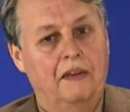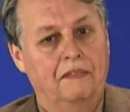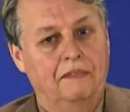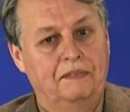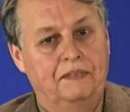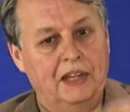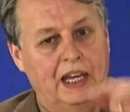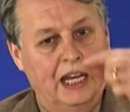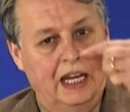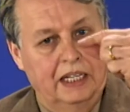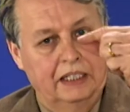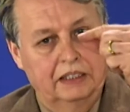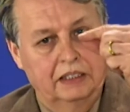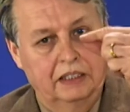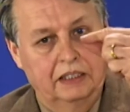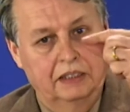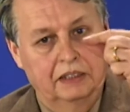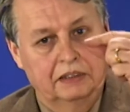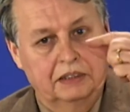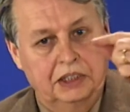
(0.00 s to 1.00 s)
that
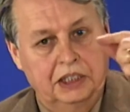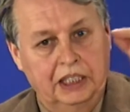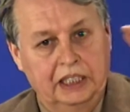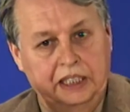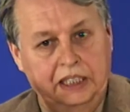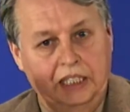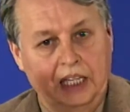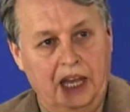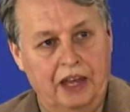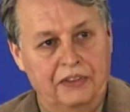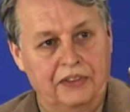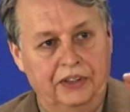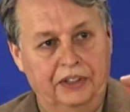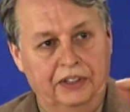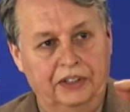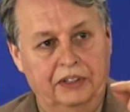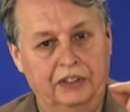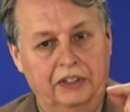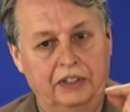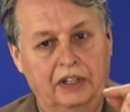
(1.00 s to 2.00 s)

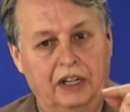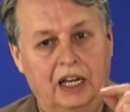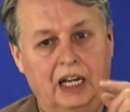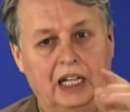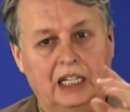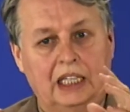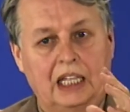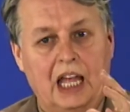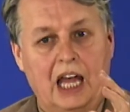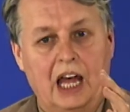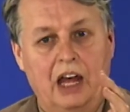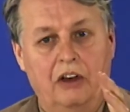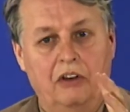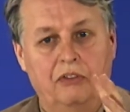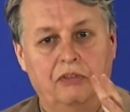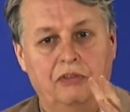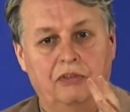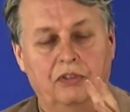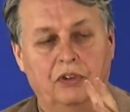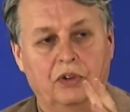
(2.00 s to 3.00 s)
together allow
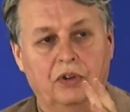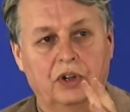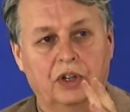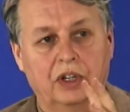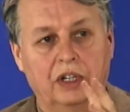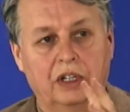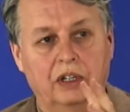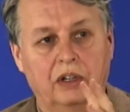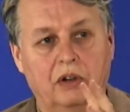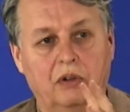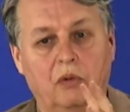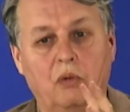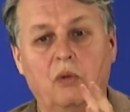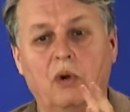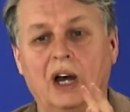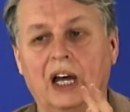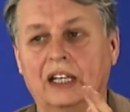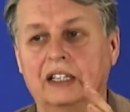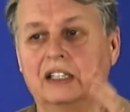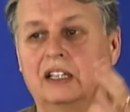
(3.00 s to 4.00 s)
for
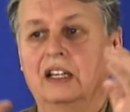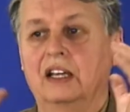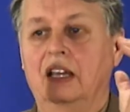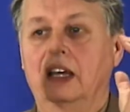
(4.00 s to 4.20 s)
what?